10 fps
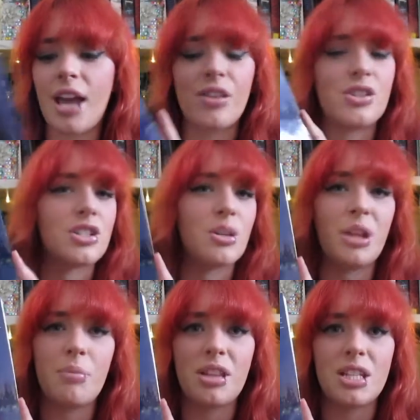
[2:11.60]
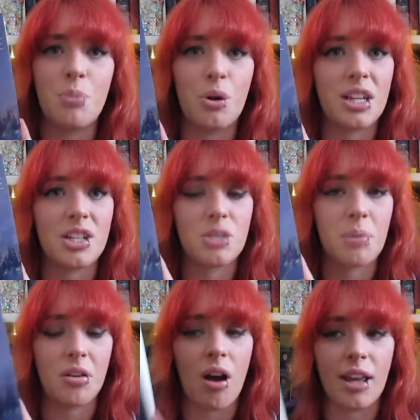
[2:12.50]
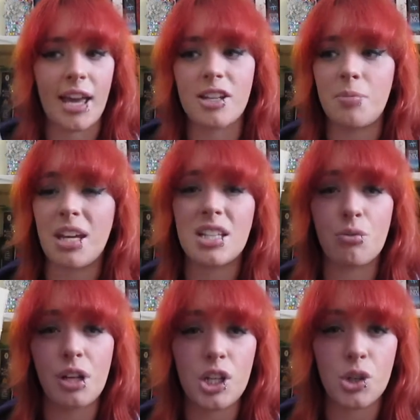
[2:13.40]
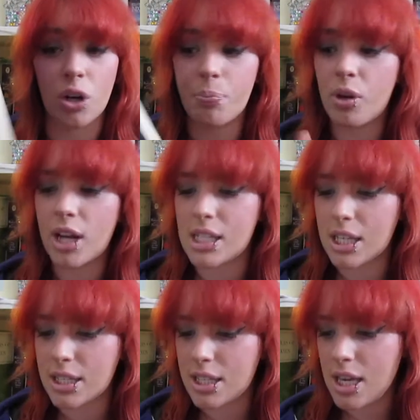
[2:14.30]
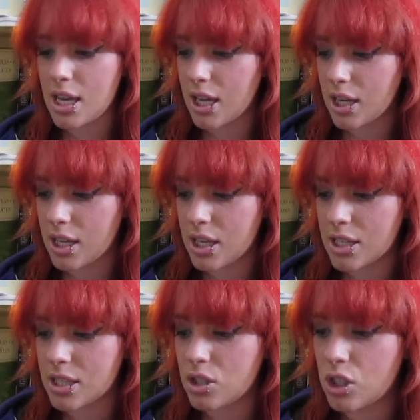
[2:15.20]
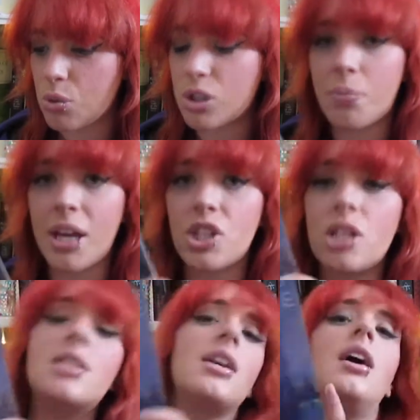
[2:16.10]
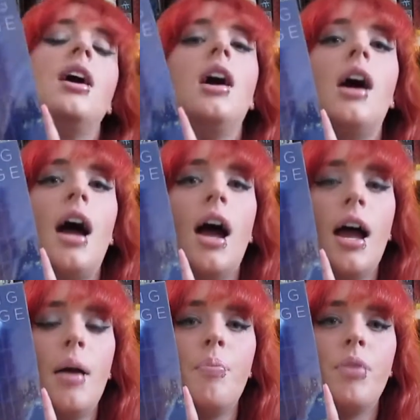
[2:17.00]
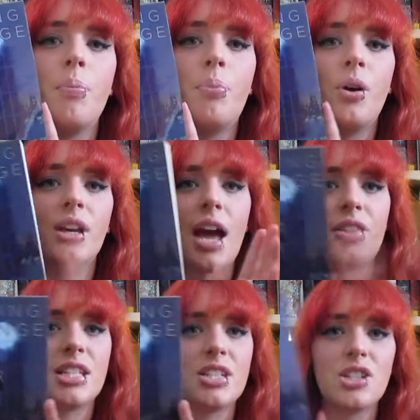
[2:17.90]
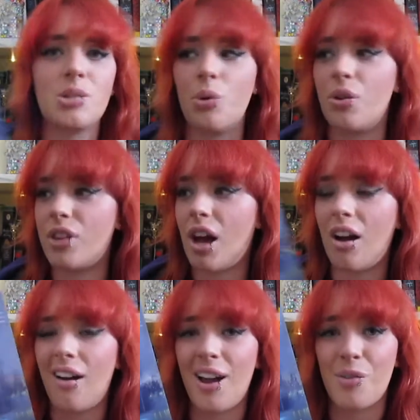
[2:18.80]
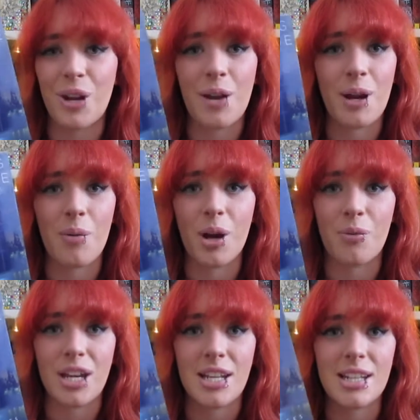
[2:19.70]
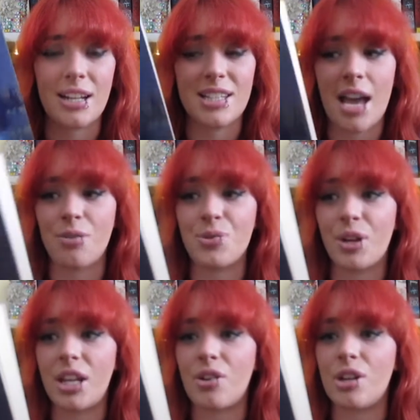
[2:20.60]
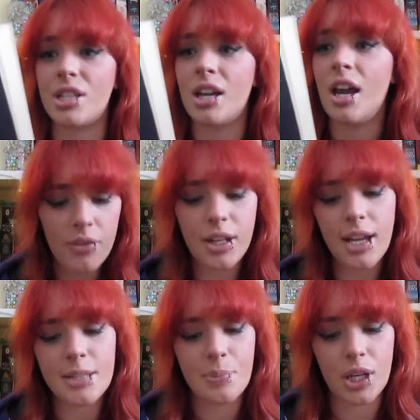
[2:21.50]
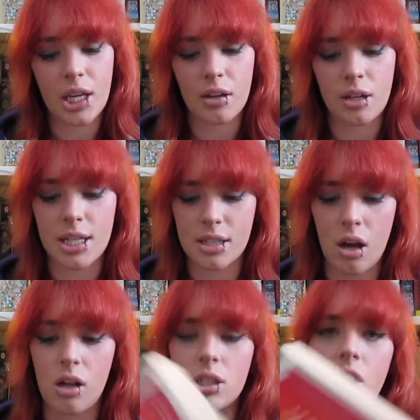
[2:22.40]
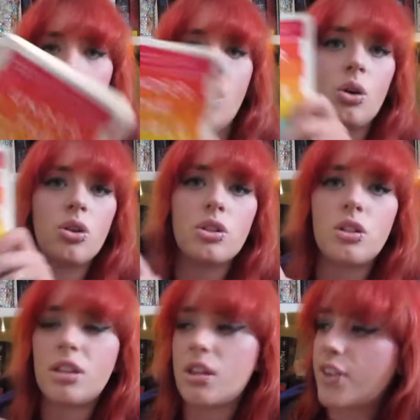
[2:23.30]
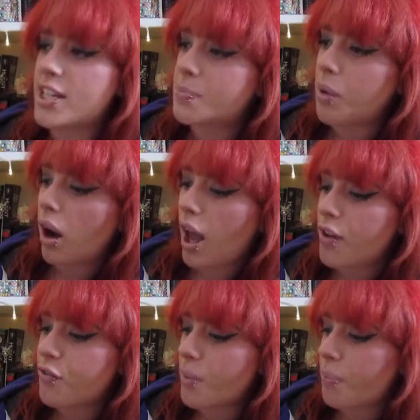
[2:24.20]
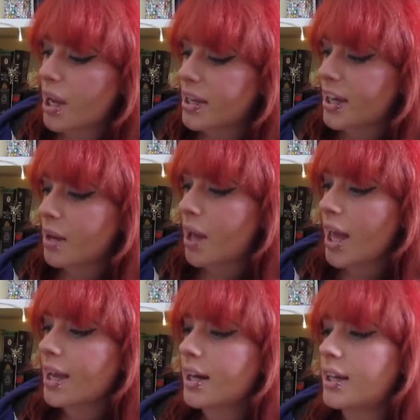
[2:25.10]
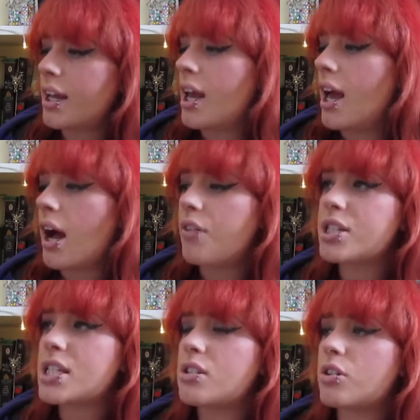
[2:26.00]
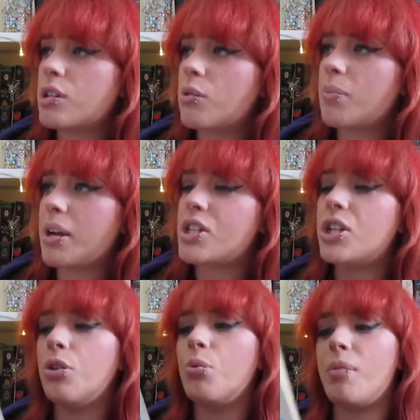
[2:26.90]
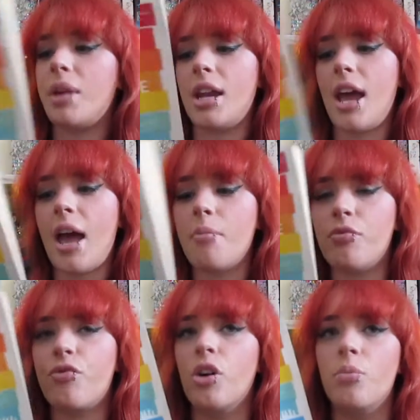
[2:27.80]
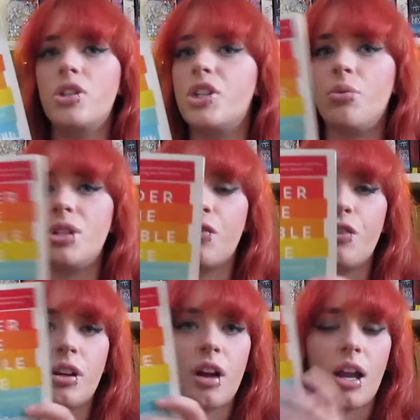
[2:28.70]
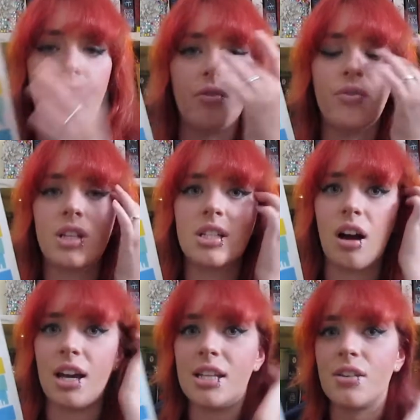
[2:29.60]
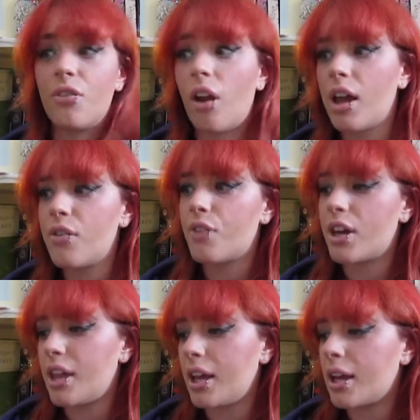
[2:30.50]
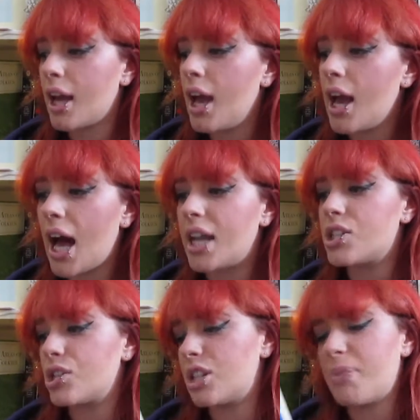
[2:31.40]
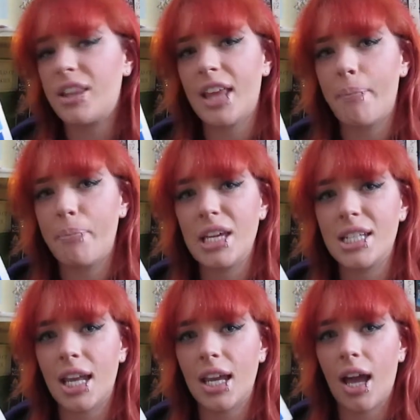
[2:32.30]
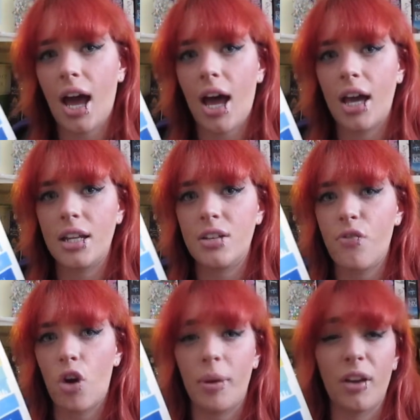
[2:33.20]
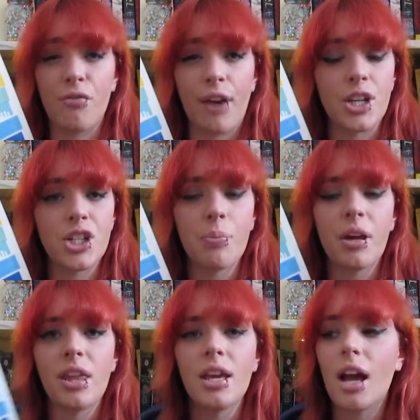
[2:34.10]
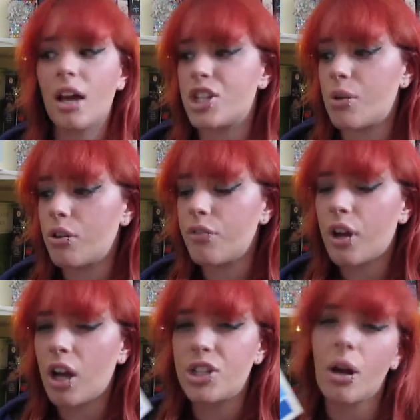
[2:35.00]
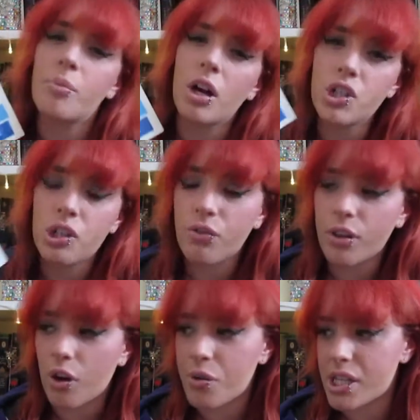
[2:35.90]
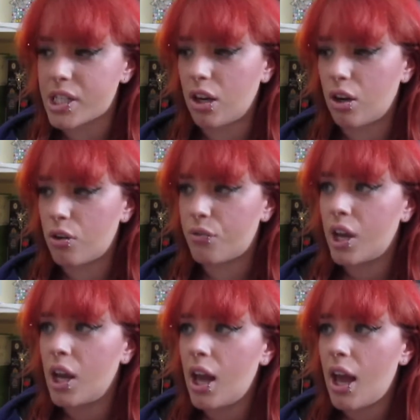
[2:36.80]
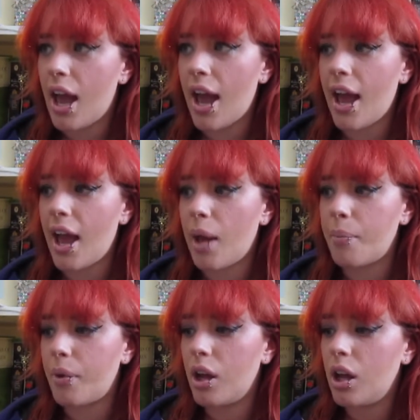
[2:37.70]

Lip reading: yeah, there's just something about this book that has just been calling out to me. It's a really short book, as you can see it is 200 pages, but yeah, this is just one that I really really want to read, and it sounds really good. And the next book here is called Under the Visible Life by Kim Eklund, and this is another one about two women from two different kind of sides of life, I think, and it's just about them meeting and forming a friendship, I think. I don't know if I'm not sure if it grows into love. I